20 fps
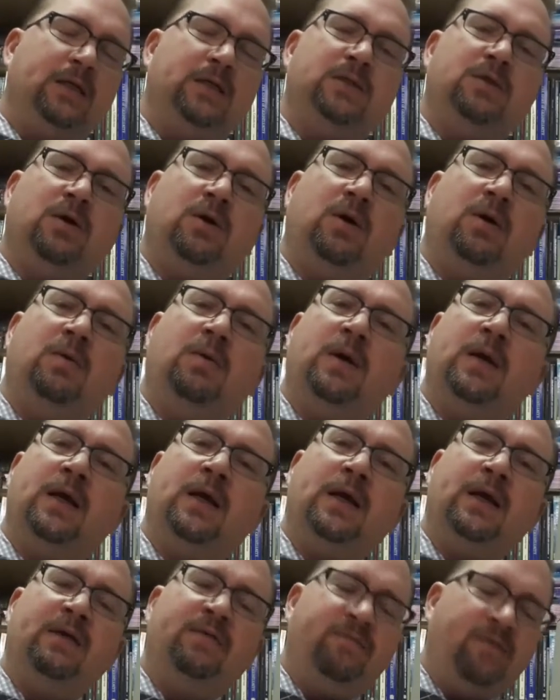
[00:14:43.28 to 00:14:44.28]
So I
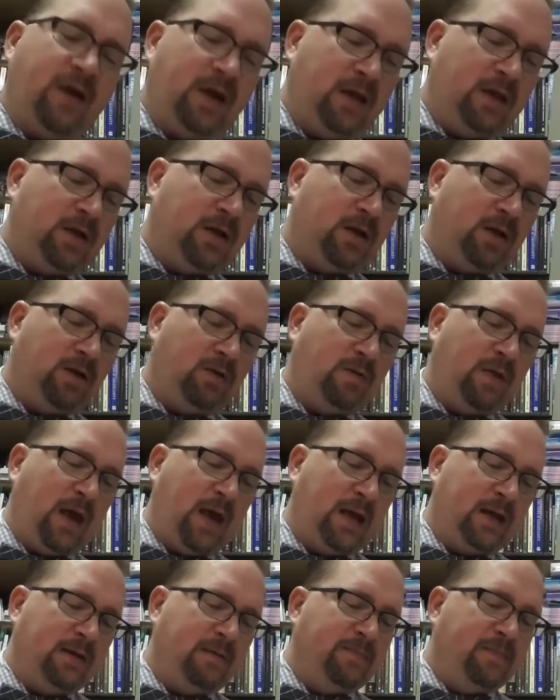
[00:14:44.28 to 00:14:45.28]
want to invite you to do
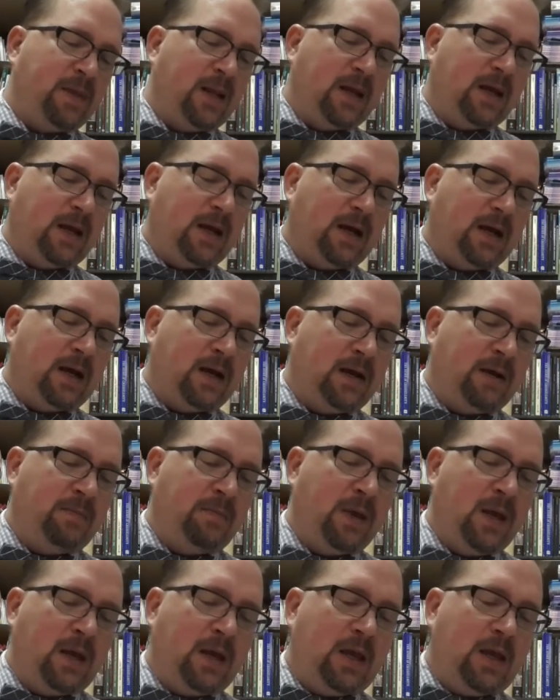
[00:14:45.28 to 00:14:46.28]
that.
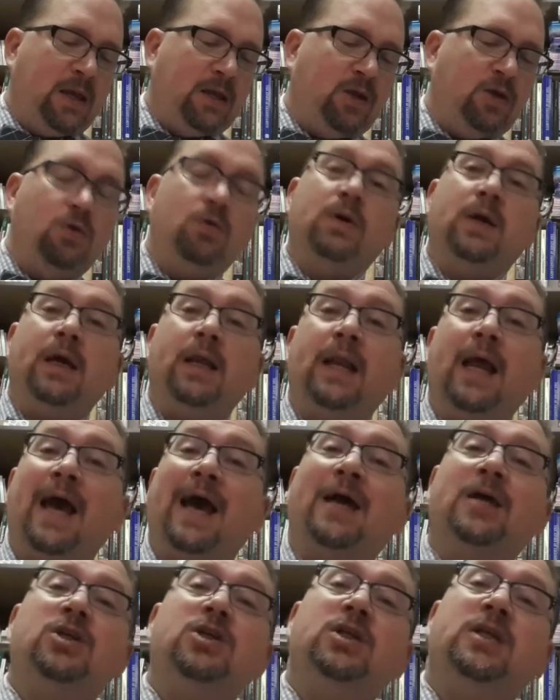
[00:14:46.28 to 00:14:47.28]
You can
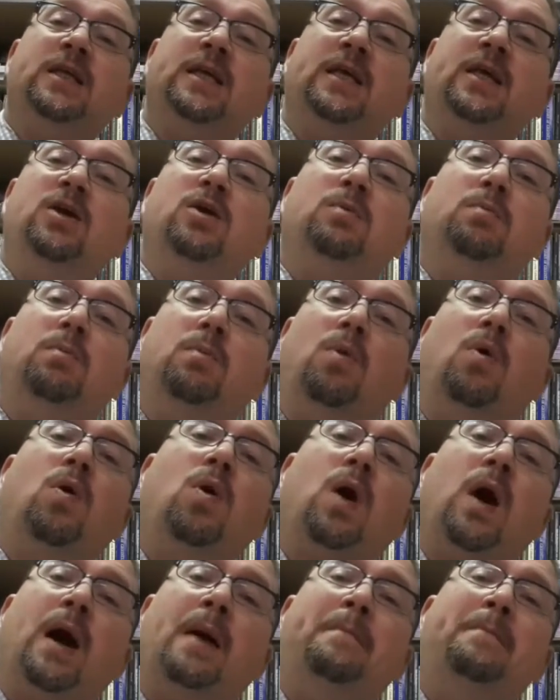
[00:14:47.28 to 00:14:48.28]
actually hear
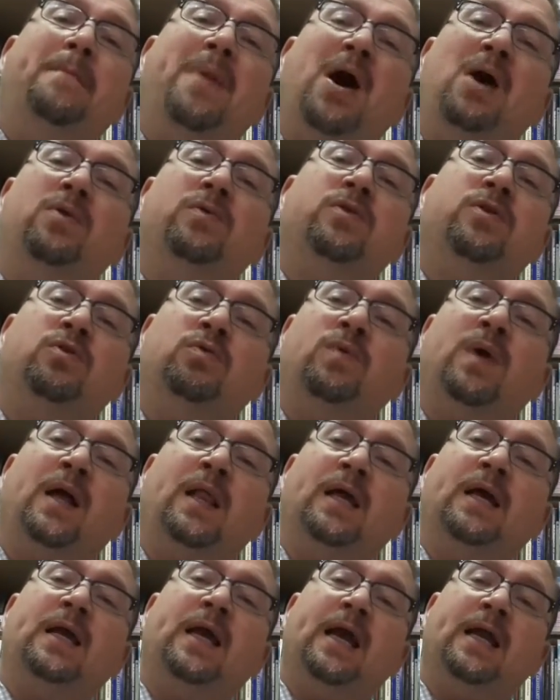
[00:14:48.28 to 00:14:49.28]
more about the
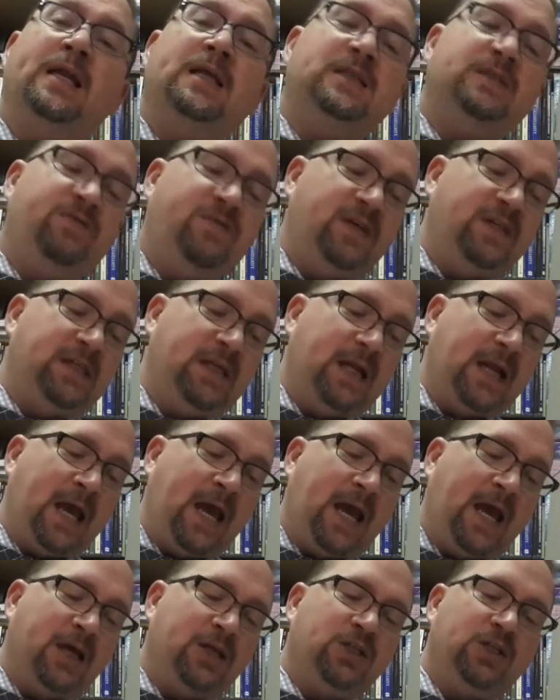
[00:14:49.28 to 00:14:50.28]
relic and its visit.
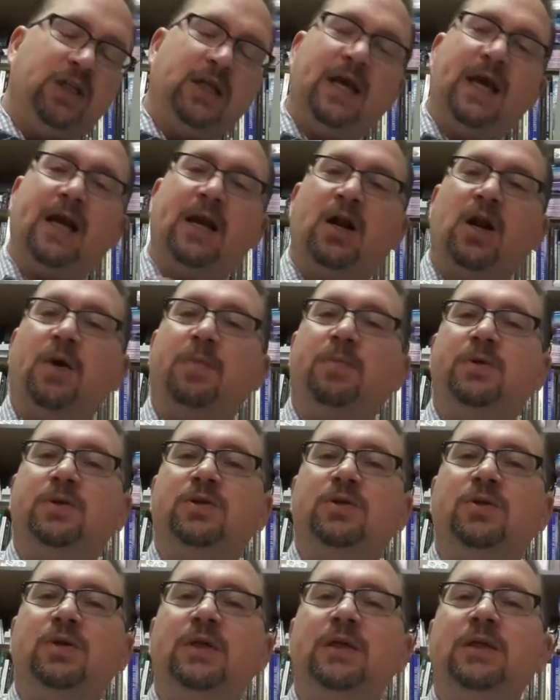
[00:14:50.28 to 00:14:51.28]
I actually had an
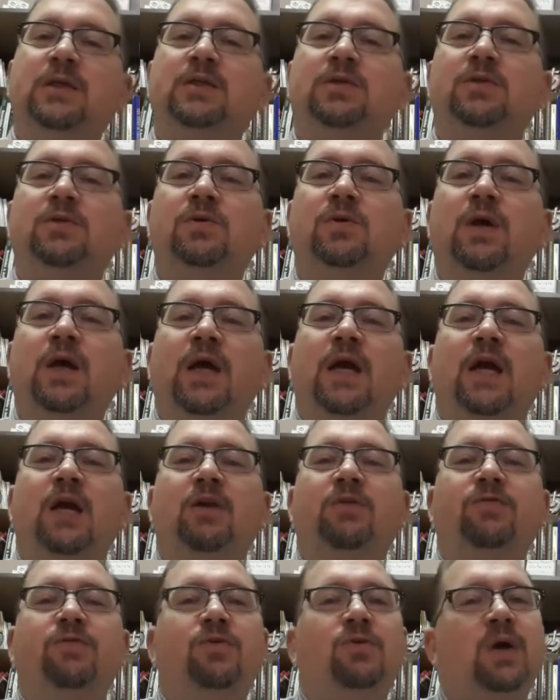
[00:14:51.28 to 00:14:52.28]
opportunity to
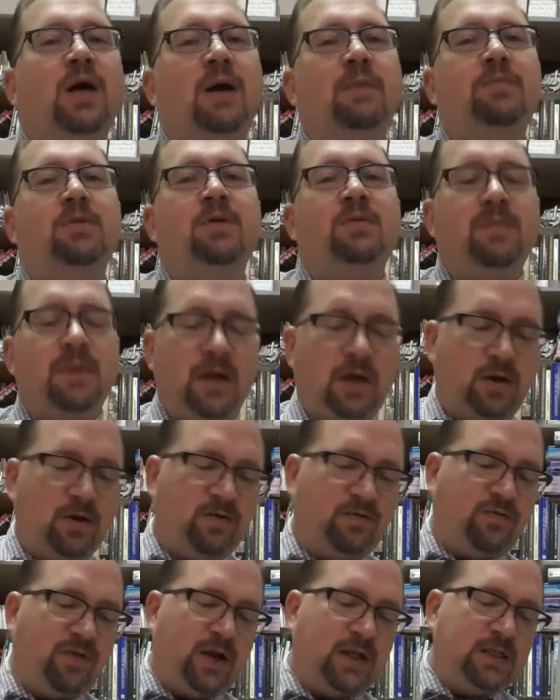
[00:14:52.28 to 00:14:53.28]
interview a couple of my
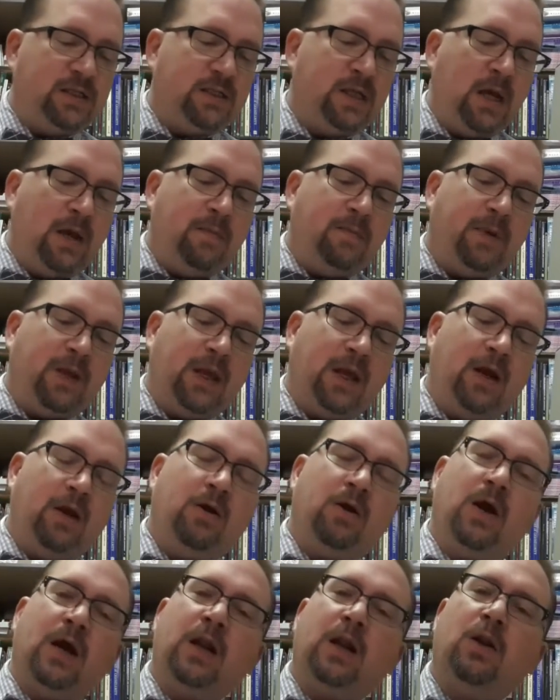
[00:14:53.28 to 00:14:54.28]
good friends,
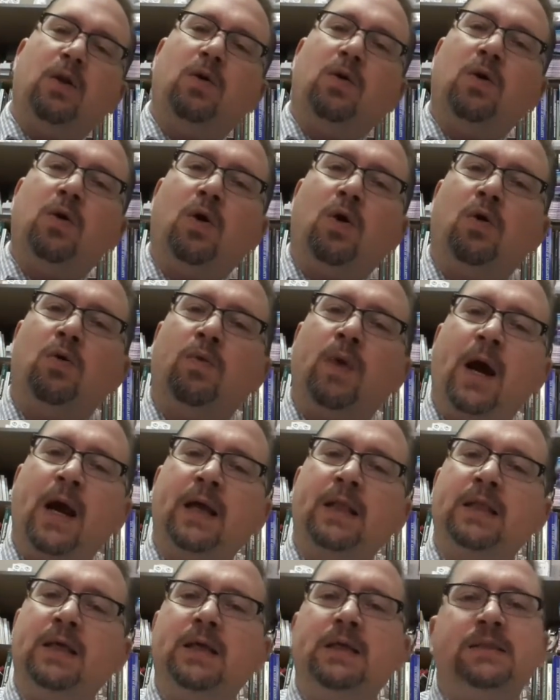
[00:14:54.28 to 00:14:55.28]
Pierre and Laura
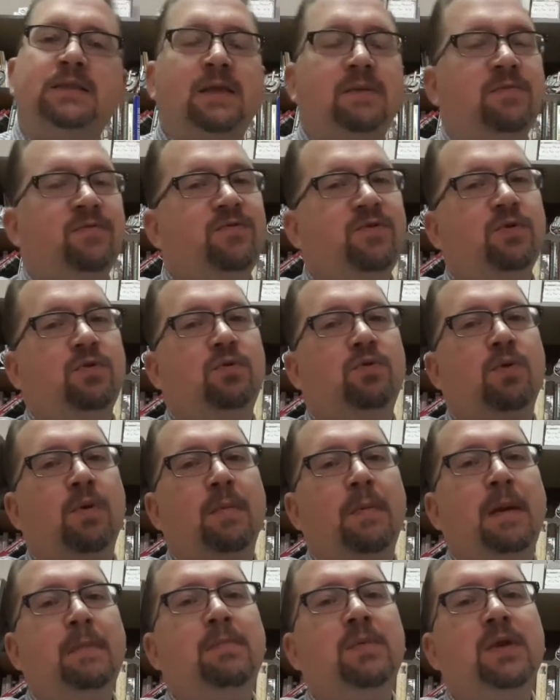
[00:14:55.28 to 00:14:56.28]
O'Reilly. Some of you will
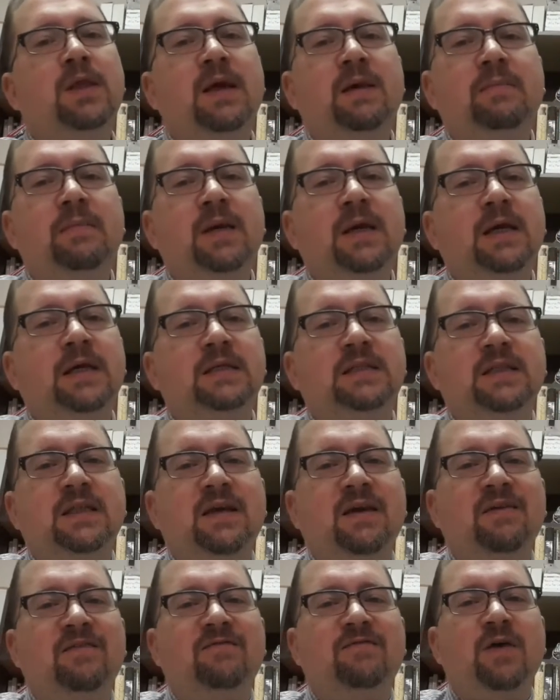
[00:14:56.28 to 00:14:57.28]
remember them because
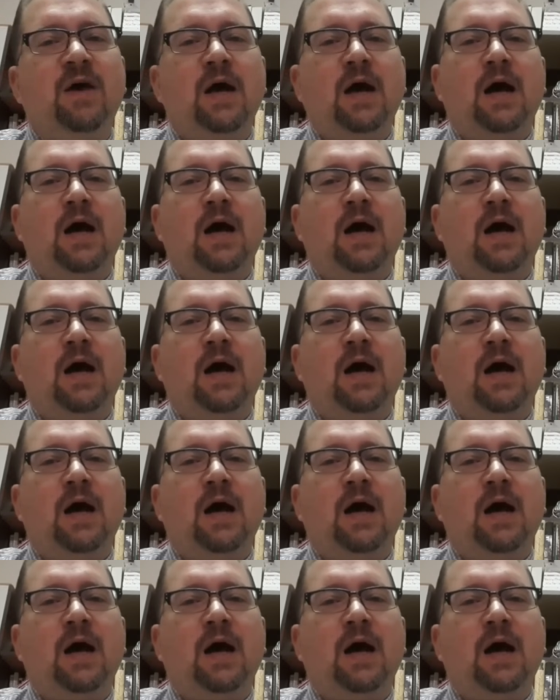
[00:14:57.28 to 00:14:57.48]
they've